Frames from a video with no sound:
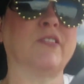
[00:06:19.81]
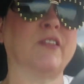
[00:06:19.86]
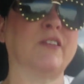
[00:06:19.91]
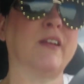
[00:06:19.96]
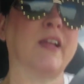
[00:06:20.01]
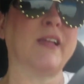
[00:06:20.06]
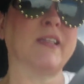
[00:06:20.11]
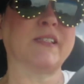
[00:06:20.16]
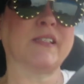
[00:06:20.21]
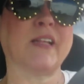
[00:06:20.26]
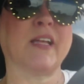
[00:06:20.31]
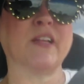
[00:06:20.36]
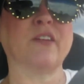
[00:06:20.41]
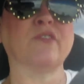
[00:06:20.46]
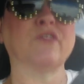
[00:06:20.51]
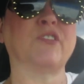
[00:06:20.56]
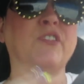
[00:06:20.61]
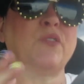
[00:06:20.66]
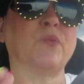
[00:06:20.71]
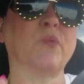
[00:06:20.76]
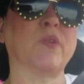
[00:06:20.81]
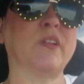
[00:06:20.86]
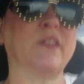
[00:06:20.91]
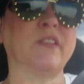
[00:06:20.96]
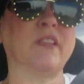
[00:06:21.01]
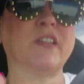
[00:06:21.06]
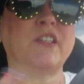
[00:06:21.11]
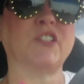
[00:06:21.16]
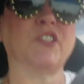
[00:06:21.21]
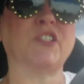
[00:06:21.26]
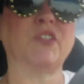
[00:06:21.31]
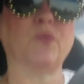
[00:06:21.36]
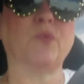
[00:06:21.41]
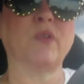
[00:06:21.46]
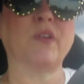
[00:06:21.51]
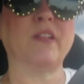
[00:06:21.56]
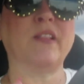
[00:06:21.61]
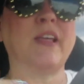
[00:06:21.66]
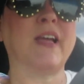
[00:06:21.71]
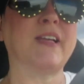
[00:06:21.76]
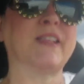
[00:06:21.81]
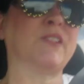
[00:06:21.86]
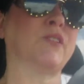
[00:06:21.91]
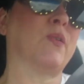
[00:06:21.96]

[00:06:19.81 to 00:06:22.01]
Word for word: two days later, she wanted this, she wanted that,